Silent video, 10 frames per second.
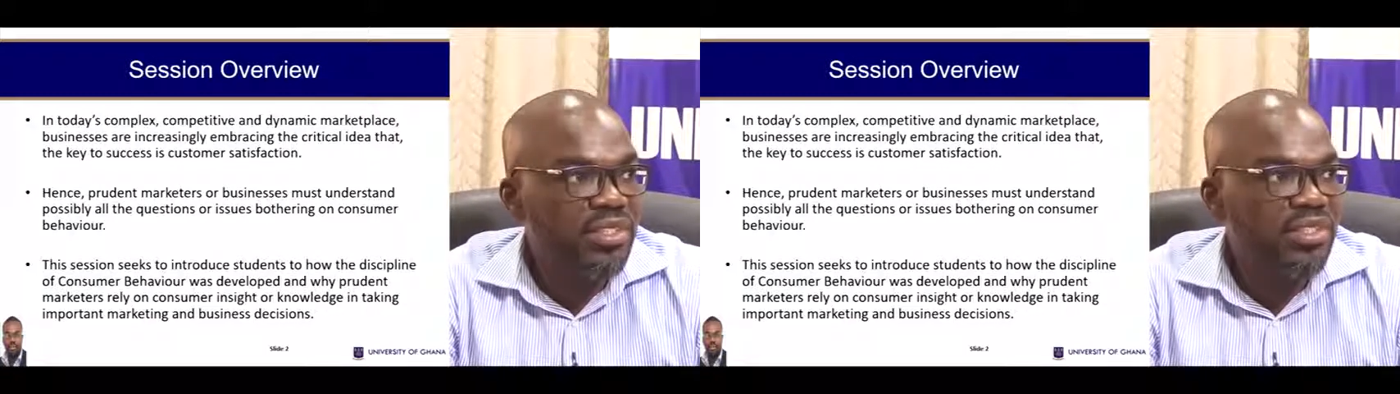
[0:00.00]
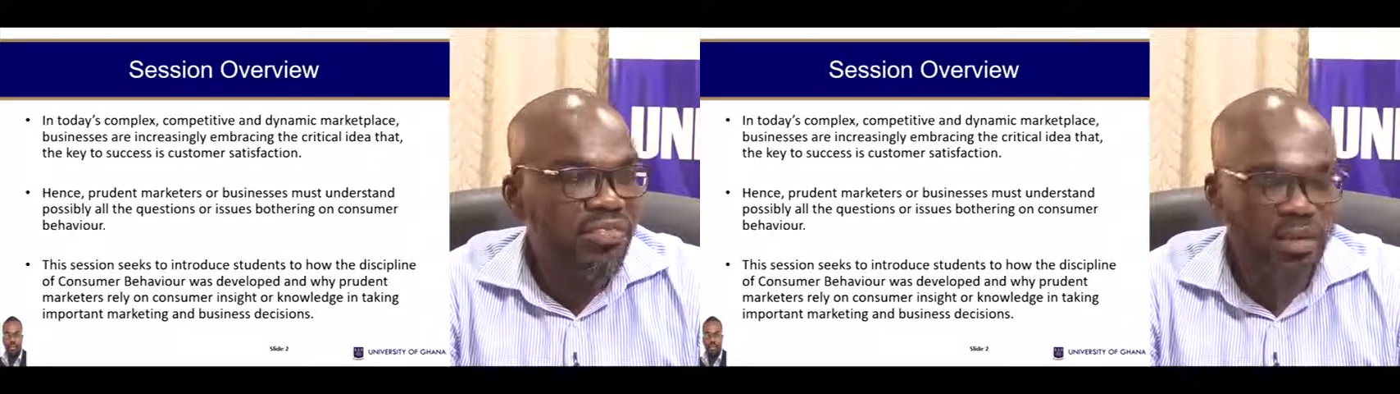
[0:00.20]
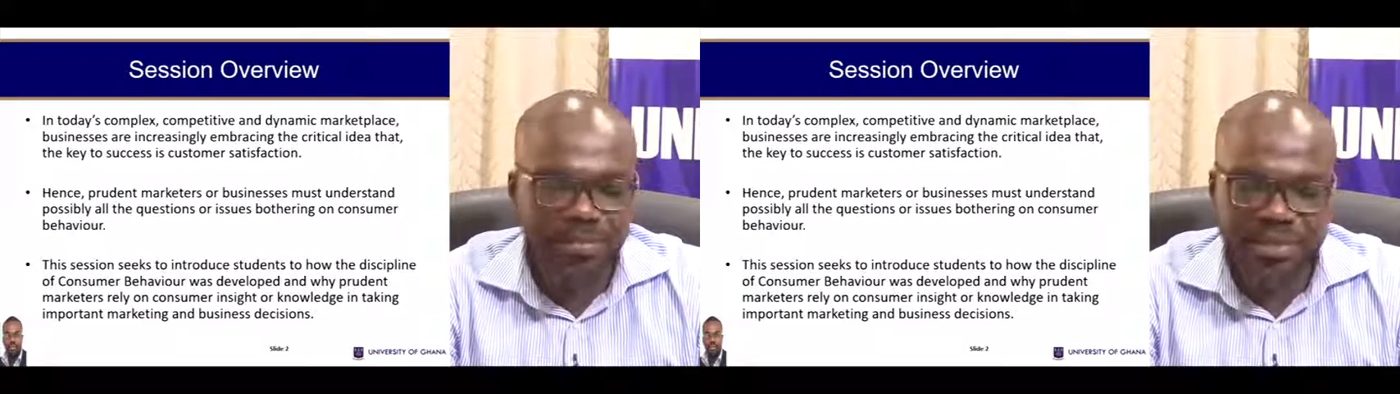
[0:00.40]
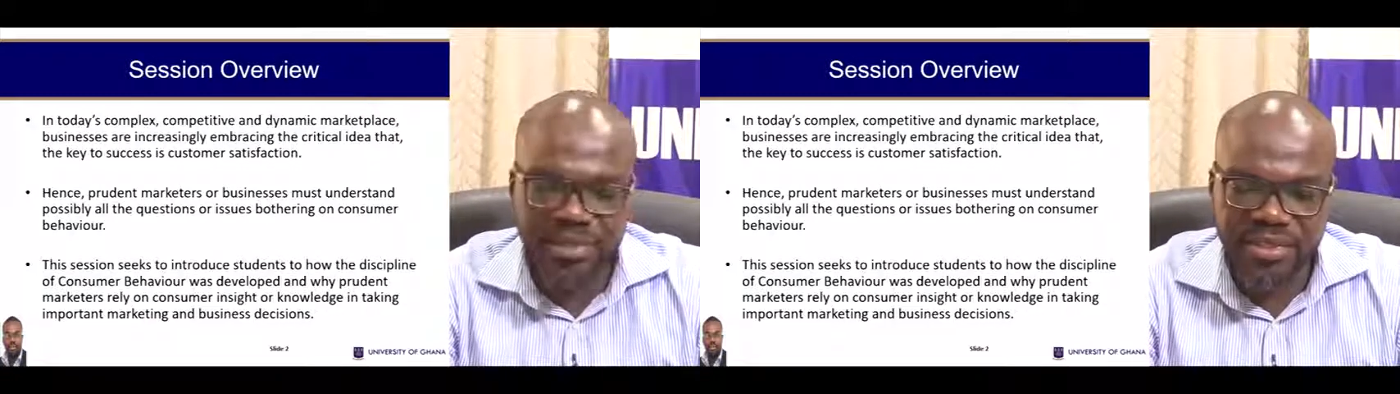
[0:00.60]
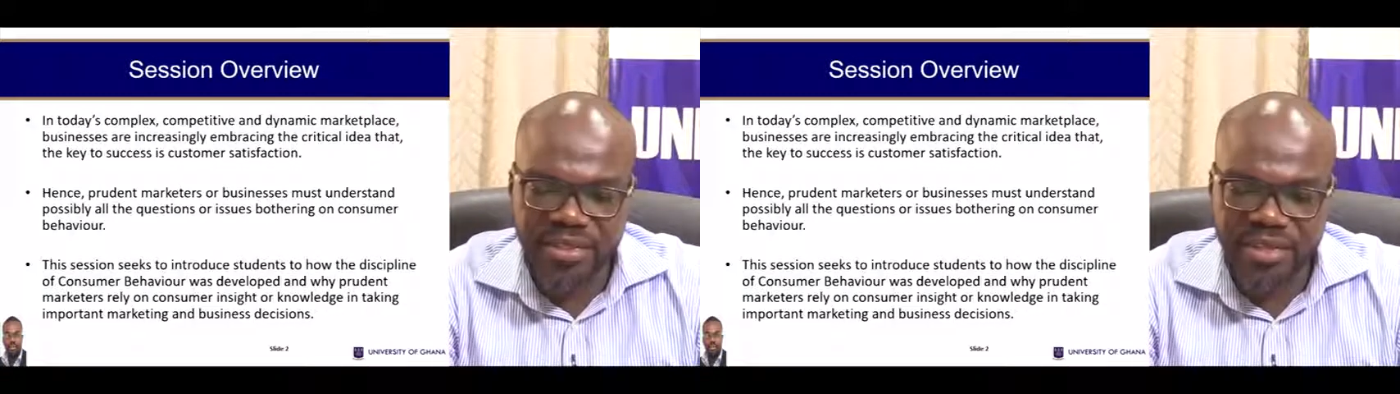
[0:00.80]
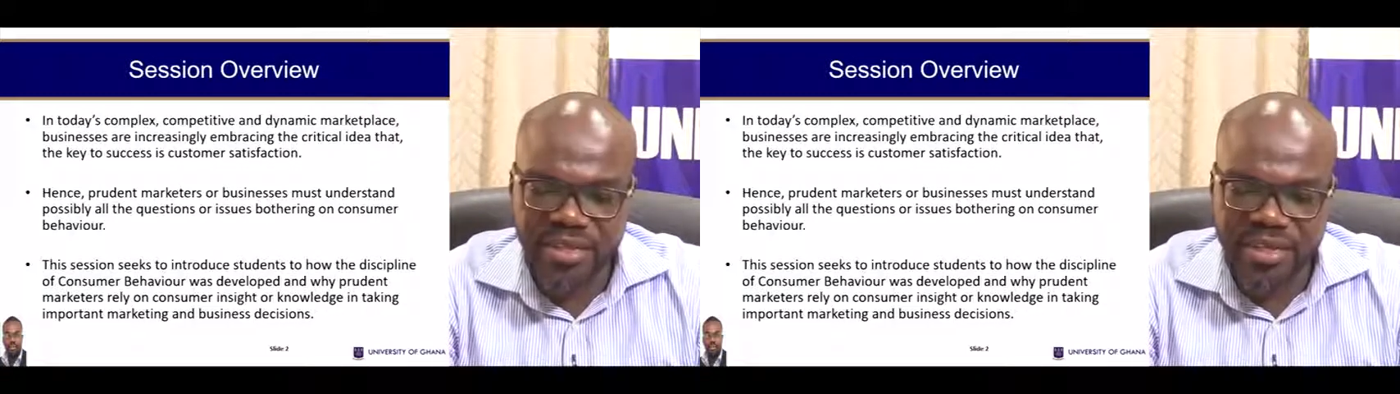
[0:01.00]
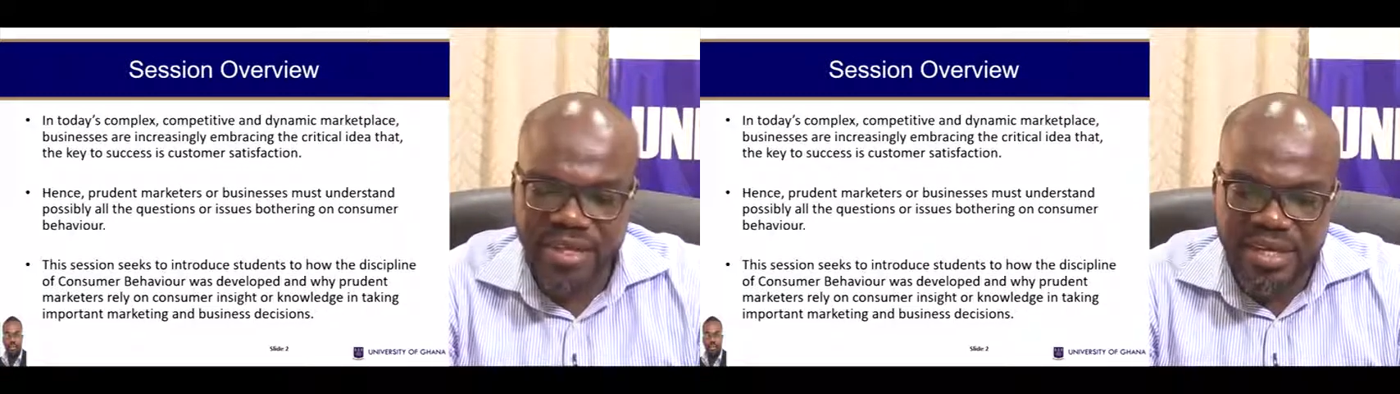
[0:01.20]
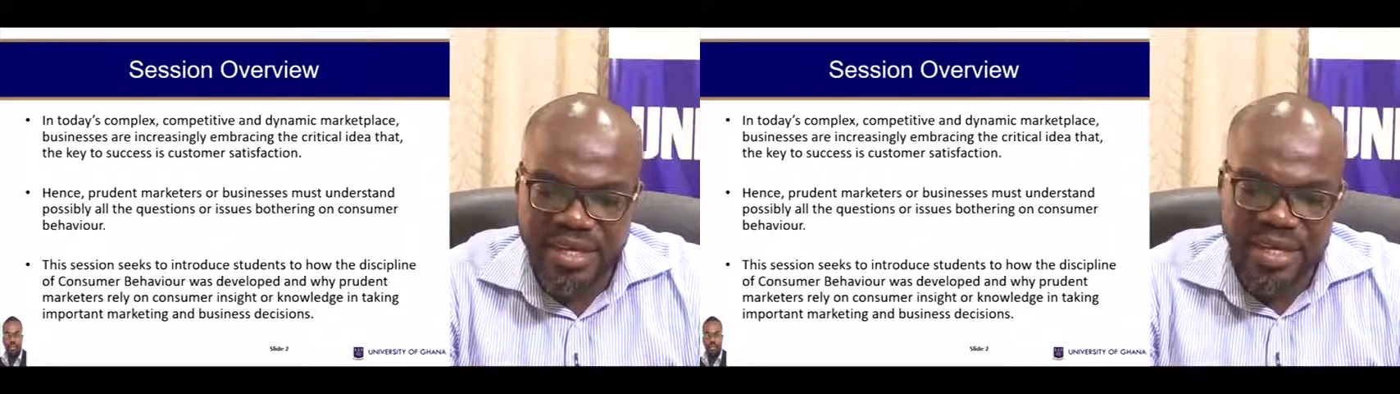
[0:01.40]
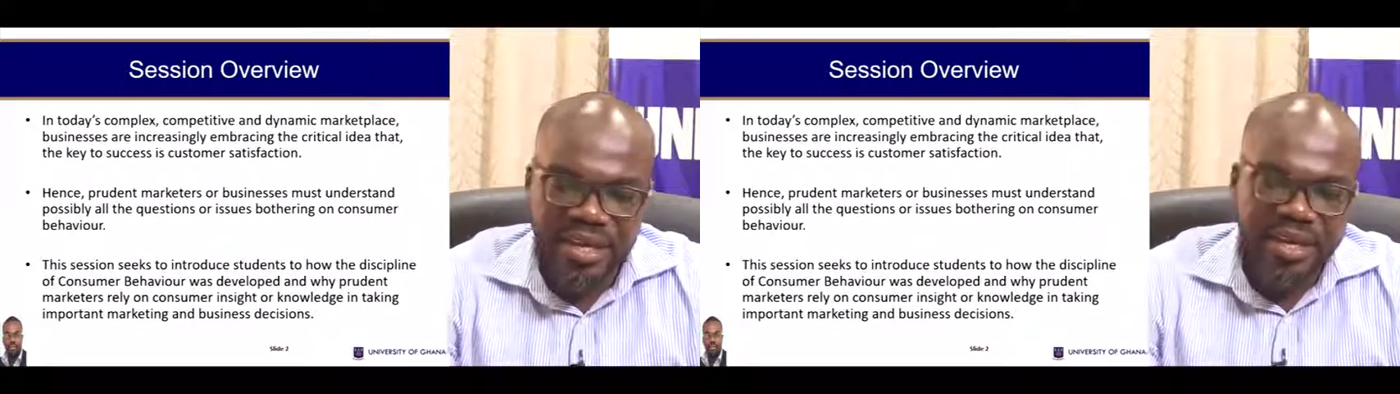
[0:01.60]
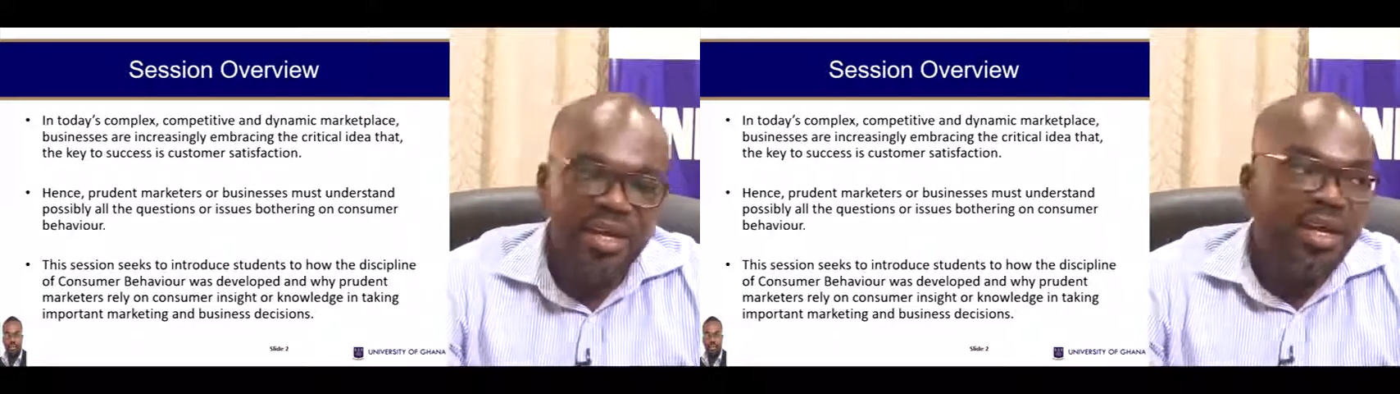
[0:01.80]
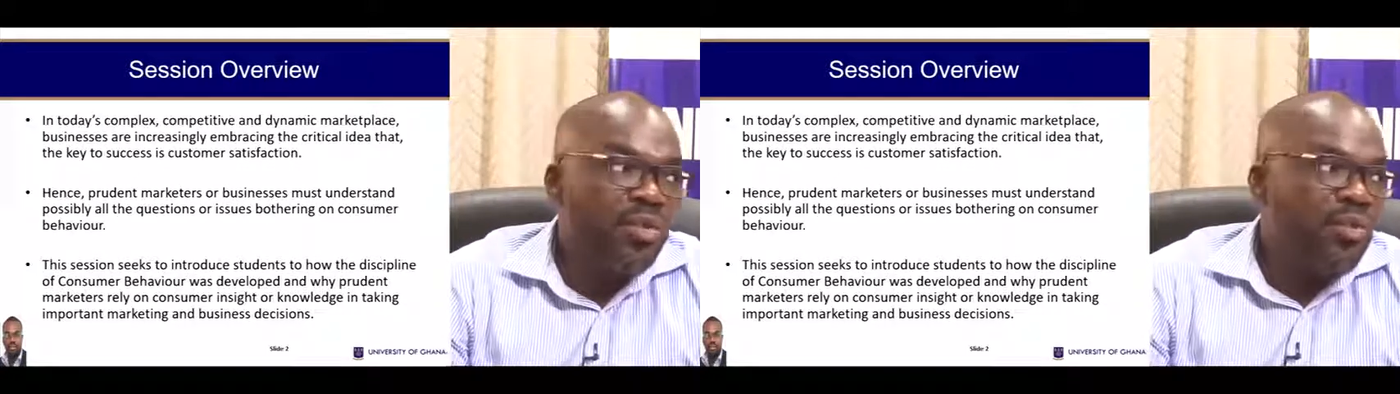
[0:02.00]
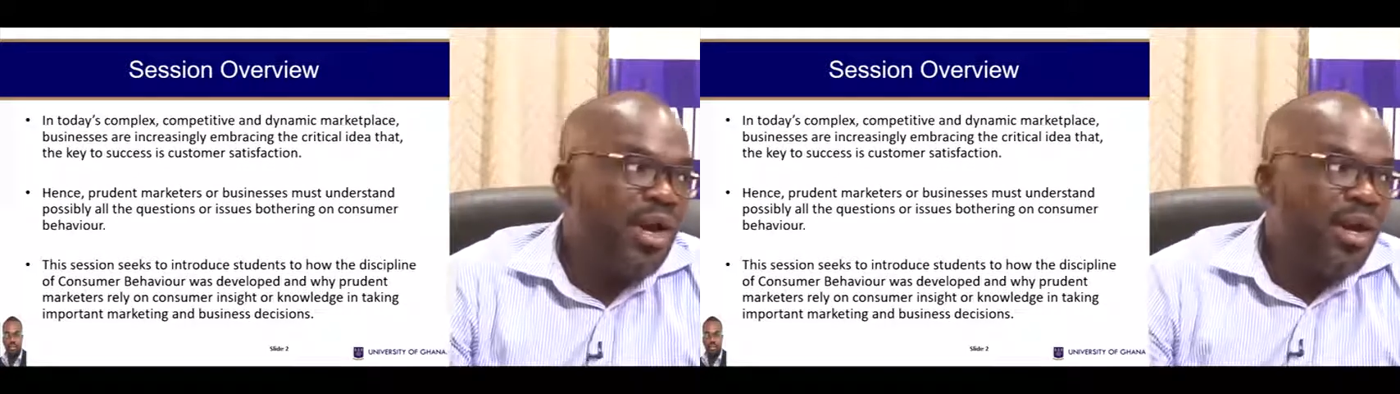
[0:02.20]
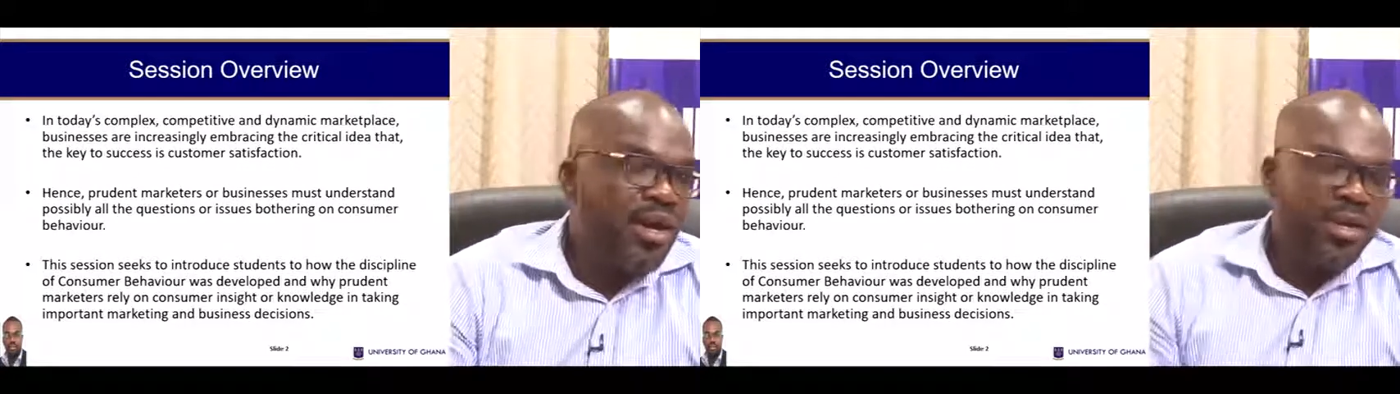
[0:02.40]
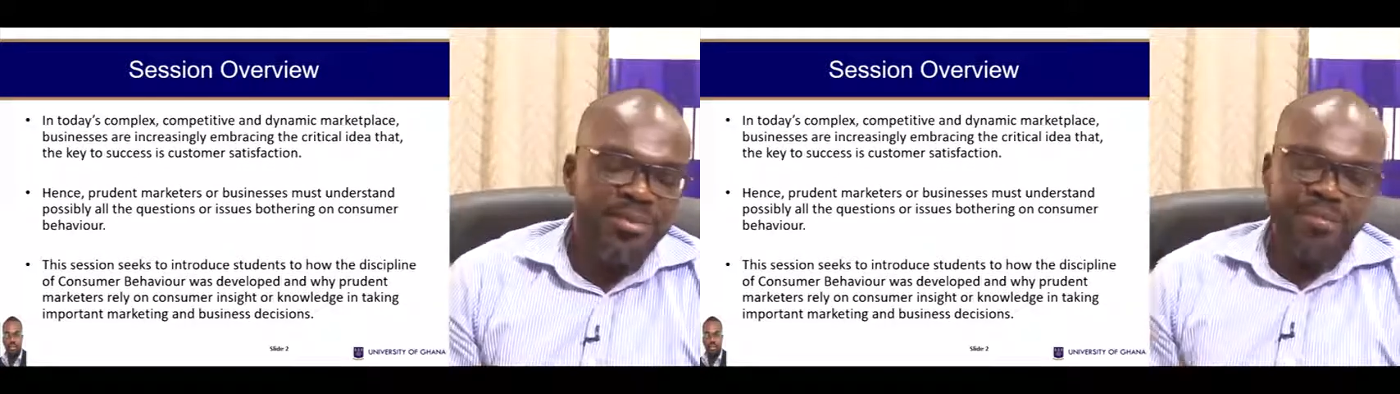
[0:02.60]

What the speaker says: developed and why